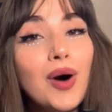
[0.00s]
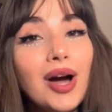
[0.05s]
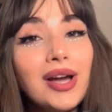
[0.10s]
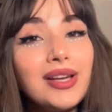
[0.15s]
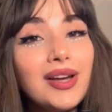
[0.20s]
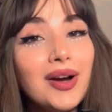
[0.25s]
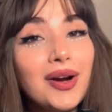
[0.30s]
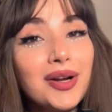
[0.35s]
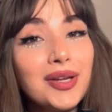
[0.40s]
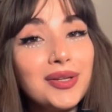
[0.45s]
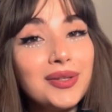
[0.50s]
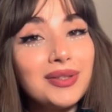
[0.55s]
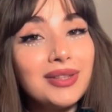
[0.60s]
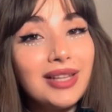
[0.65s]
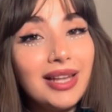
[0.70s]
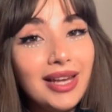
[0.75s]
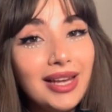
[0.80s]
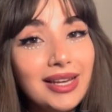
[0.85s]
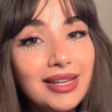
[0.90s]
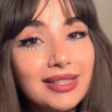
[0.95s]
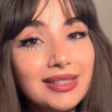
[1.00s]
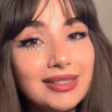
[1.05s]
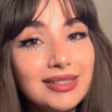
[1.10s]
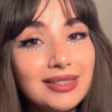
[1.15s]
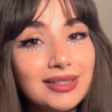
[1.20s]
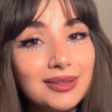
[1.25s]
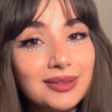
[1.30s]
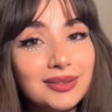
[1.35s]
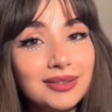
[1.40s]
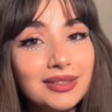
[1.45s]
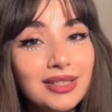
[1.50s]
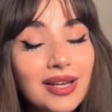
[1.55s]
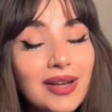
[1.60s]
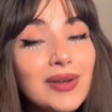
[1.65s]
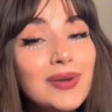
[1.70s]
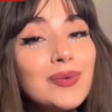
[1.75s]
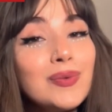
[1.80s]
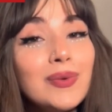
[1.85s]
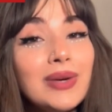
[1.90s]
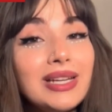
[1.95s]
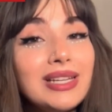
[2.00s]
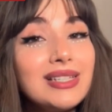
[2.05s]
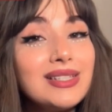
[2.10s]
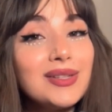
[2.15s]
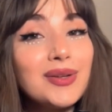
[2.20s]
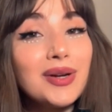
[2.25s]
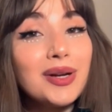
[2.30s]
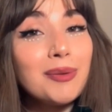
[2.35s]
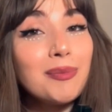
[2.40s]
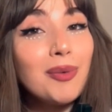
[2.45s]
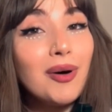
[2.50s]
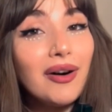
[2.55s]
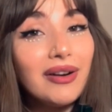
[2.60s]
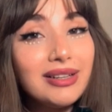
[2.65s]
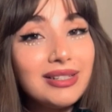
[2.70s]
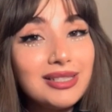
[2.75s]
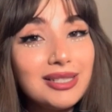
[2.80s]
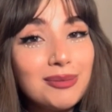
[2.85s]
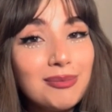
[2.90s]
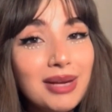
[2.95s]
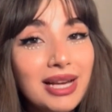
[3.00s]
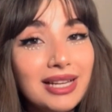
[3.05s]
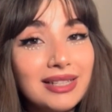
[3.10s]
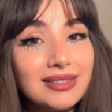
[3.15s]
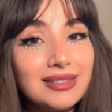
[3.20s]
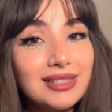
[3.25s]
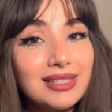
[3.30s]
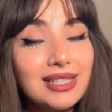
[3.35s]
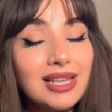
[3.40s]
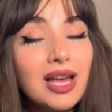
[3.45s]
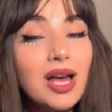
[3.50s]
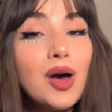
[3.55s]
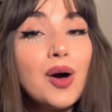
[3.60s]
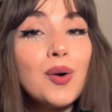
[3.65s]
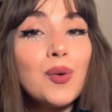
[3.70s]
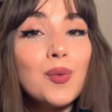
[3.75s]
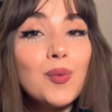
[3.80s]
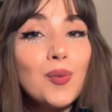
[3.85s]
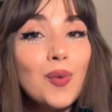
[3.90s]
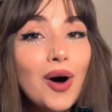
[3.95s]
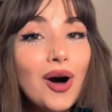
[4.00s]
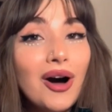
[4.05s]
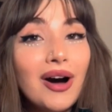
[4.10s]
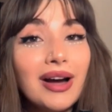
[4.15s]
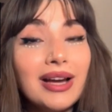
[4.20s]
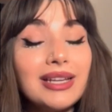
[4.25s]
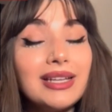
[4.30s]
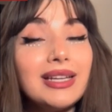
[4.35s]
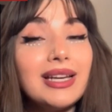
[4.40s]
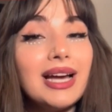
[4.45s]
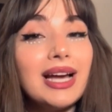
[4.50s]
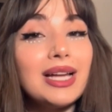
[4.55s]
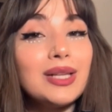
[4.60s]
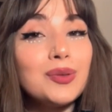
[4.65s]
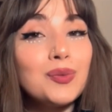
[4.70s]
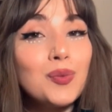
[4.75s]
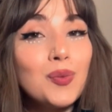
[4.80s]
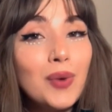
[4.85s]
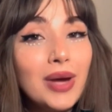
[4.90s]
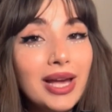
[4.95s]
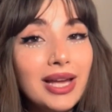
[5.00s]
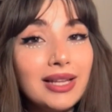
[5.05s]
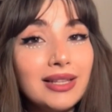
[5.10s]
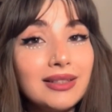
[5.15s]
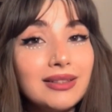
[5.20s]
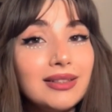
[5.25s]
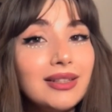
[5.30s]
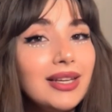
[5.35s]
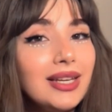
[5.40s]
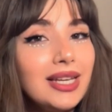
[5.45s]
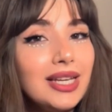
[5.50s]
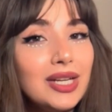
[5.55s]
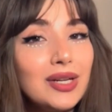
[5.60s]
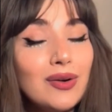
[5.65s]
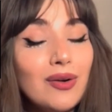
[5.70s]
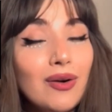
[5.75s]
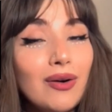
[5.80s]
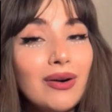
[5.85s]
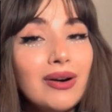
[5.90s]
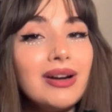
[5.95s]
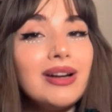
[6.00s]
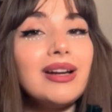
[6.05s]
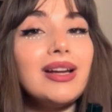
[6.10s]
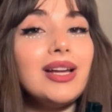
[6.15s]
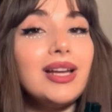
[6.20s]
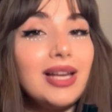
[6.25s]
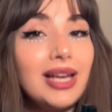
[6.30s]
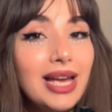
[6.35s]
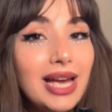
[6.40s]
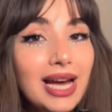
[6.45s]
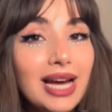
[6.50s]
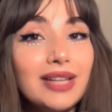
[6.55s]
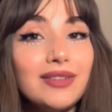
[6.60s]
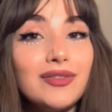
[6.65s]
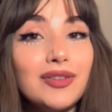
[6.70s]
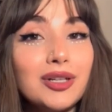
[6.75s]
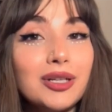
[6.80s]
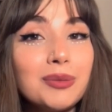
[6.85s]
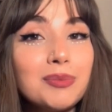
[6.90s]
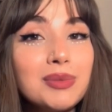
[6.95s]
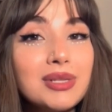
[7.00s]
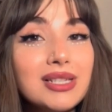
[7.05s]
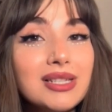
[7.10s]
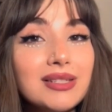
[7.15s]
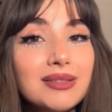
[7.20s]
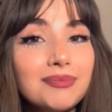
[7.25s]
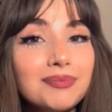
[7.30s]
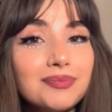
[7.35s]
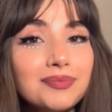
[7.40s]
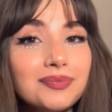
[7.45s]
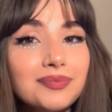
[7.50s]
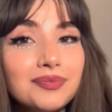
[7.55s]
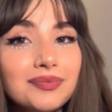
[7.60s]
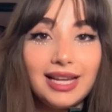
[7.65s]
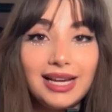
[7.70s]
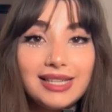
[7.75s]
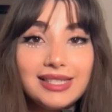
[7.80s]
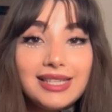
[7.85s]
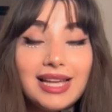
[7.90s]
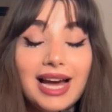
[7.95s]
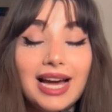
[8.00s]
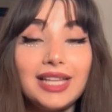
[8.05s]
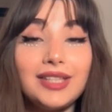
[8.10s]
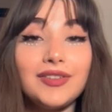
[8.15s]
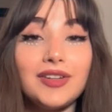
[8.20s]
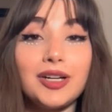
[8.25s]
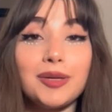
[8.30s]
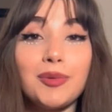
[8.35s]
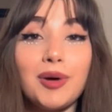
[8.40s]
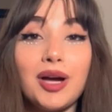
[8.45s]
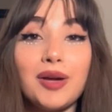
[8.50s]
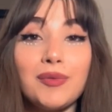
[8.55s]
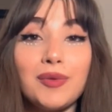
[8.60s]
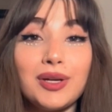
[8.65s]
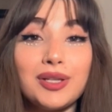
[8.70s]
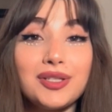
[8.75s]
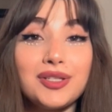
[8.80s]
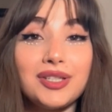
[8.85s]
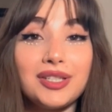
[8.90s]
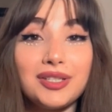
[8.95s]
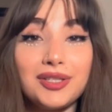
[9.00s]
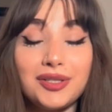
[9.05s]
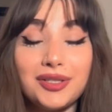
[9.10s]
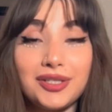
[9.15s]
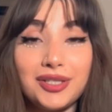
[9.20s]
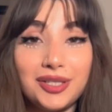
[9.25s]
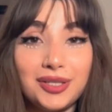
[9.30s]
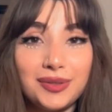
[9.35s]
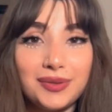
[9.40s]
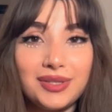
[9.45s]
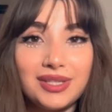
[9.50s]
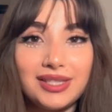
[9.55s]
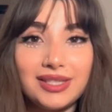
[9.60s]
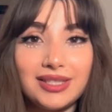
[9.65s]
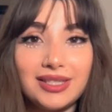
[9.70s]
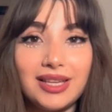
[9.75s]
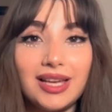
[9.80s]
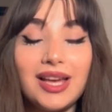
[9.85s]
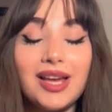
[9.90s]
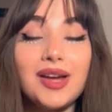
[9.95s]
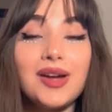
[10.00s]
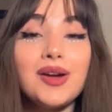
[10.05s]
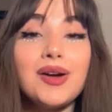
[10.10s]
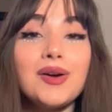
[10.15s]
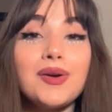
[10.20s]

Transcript: Why are you late? When is your appointment? Why and when here are adverbs. And the last adverb I want to introduce,